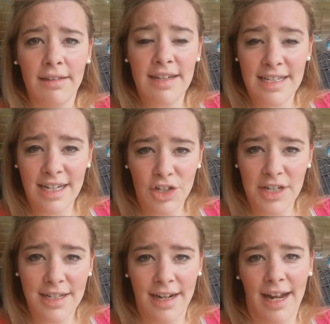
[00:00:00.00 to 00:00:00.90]

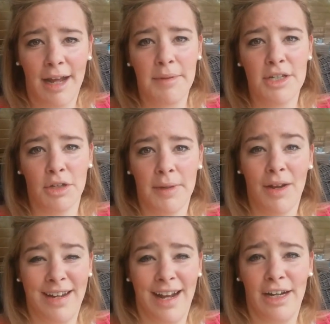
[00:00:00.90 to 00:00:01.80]
C-section didn't happen until
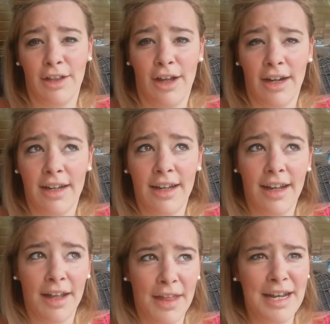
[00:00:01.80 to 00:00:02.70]
about 9 o'clock,
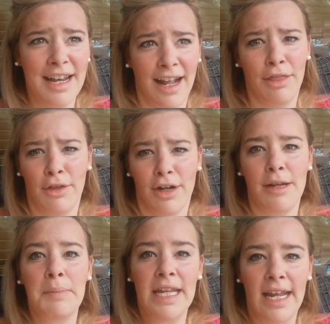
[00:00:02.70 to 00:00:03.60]
I think
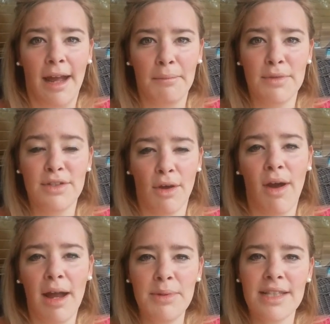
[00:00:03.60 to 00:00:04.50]
9:30 p.m. So
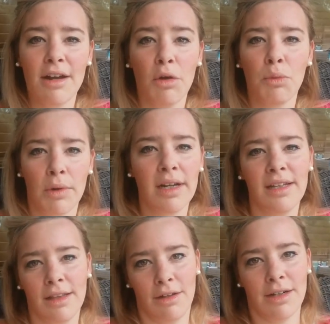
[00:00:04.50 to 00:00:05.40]
I was there a
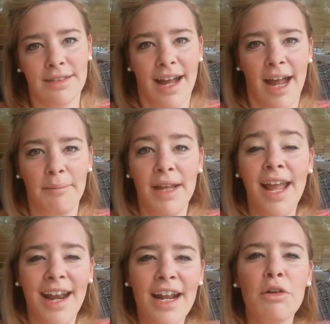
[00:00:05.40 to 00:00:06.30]
really long time
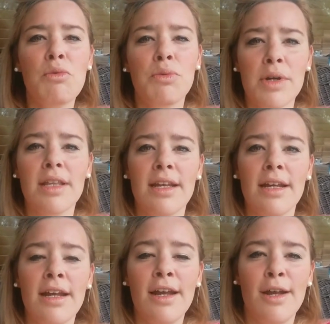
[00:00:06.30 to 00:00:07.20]
and had a
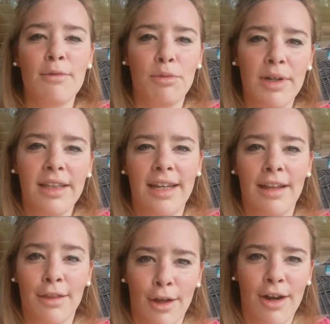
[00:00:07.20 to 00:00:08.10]
really
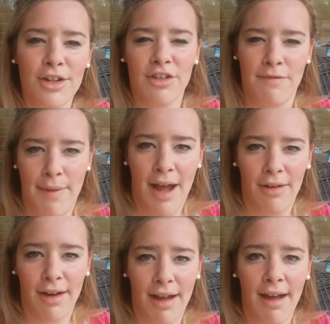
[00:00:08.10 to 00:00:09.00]
large
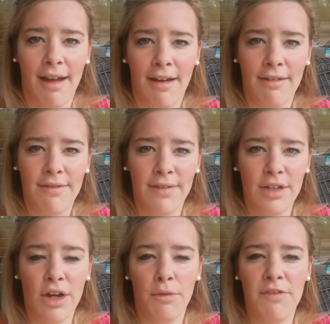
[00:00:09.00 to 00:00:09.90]
amount of,
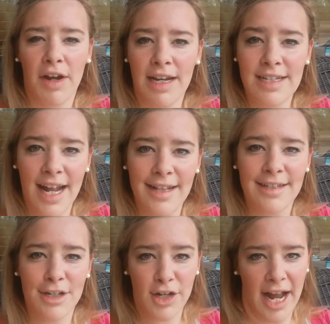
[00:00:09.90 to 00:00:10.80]
very intense
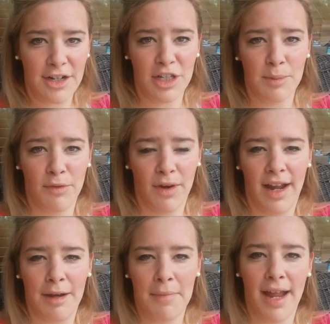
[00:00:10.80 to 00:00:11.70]
contractions before I
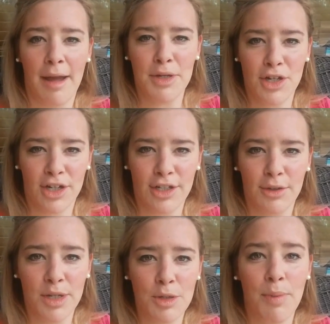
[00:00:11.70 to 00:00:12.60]
had my
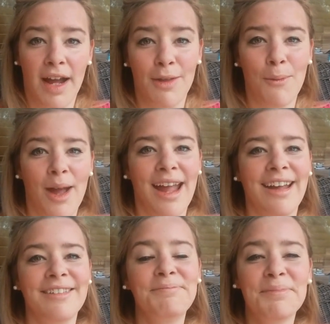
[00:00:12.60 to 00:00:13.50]
epidural, which, by the
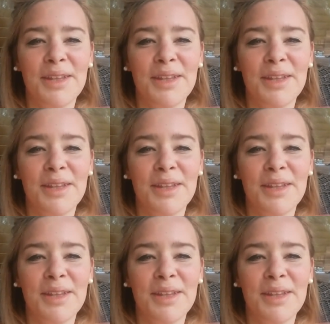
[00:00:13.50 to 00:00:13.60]
way,